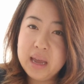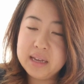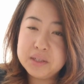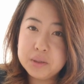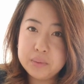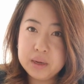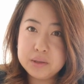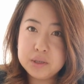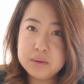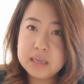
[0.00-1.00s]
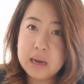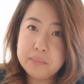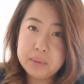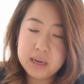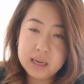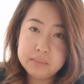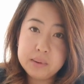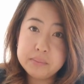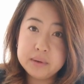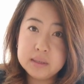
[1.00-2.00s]
And so what I'll do is I'll put in
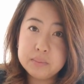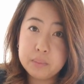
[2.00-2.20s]
people's